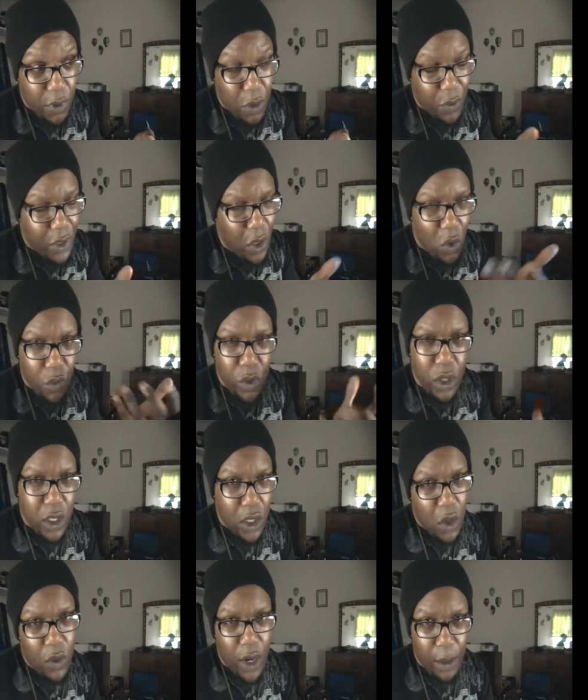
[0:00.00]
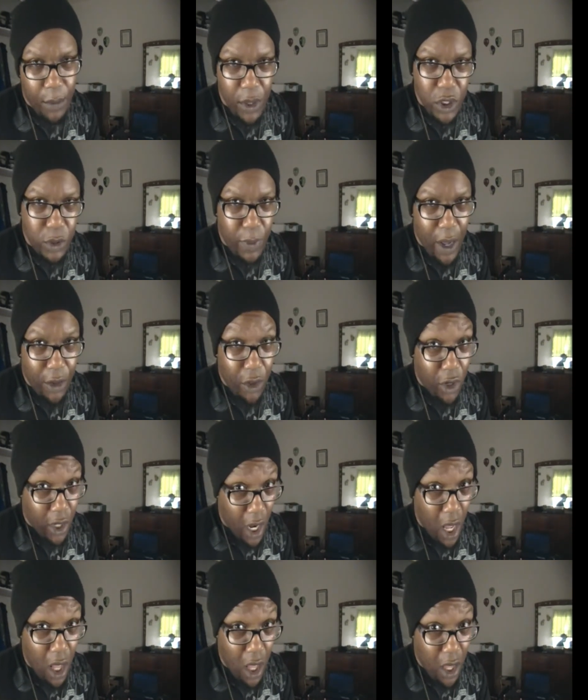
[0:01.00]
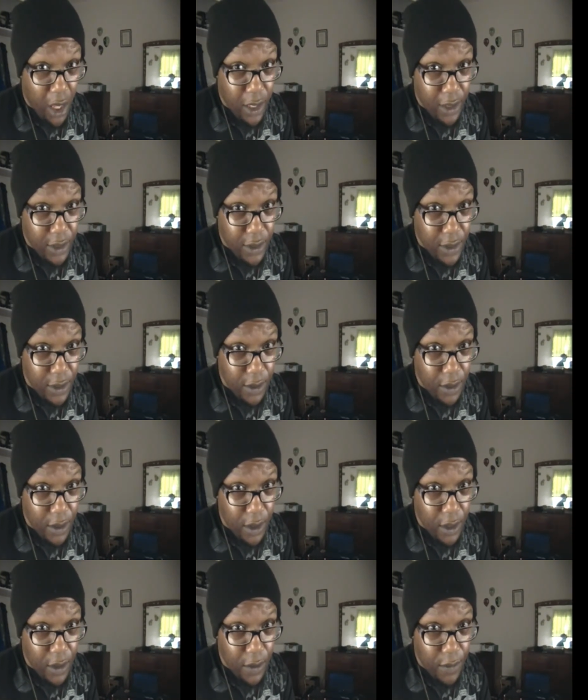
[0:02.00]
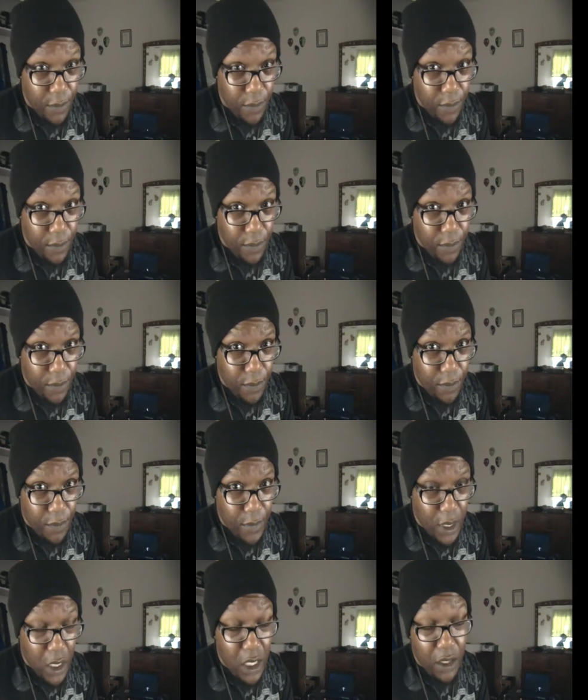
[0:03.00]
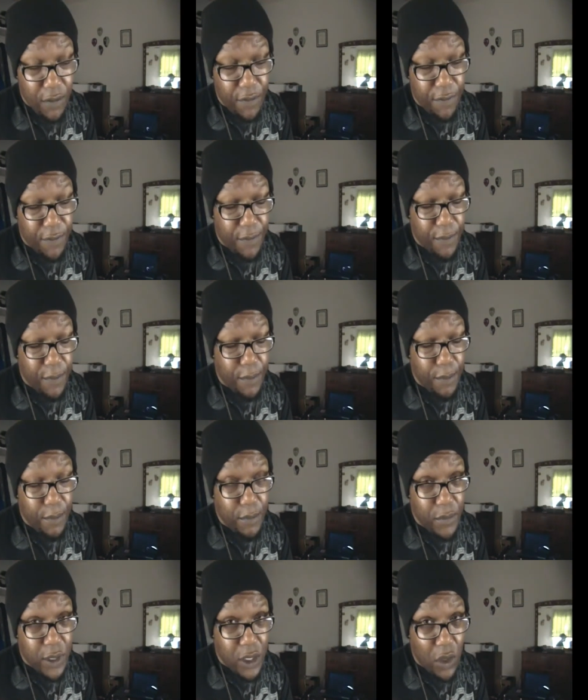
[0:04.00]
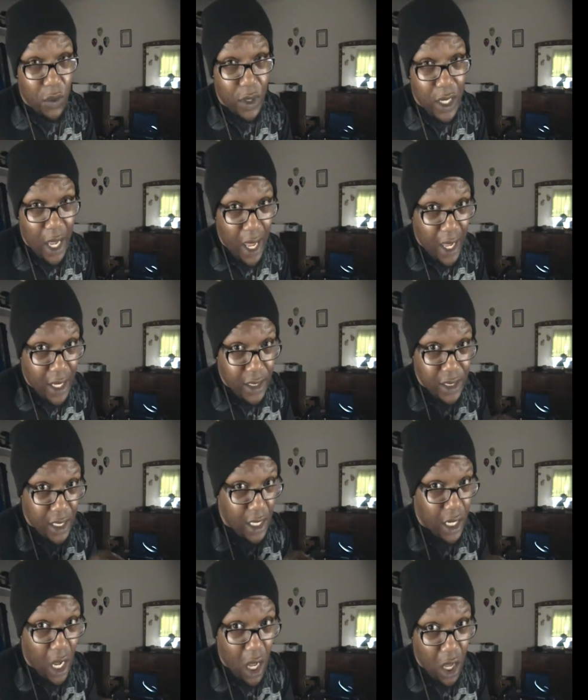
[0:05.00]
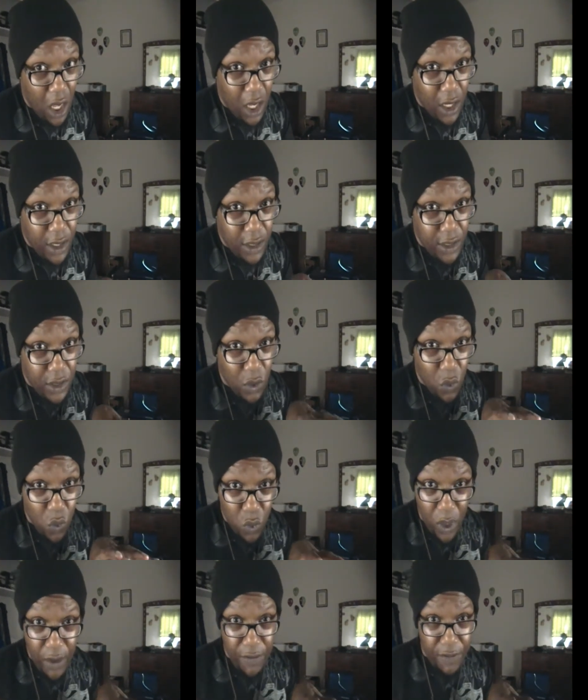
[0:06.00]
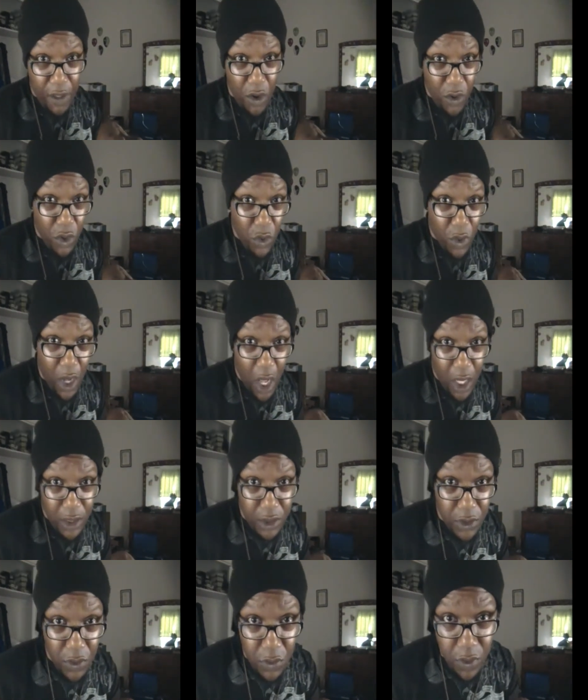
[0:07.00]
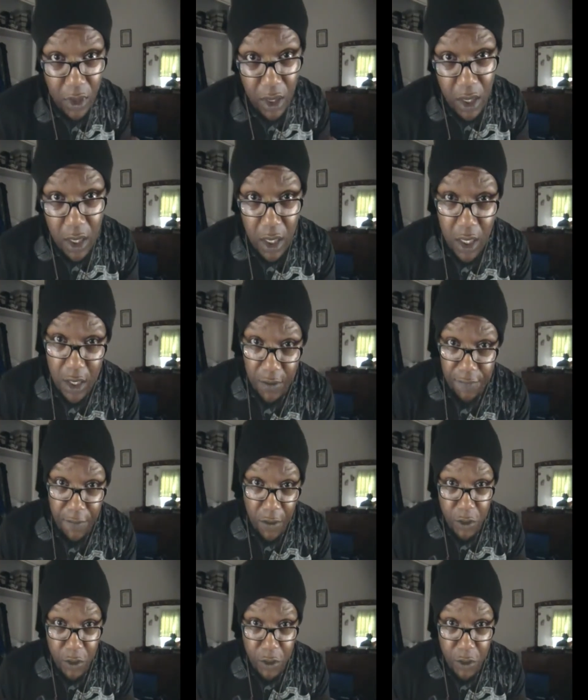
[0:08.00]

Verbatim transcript: but we don't really know that much about their cons. If Sony has any cons with their new console, in the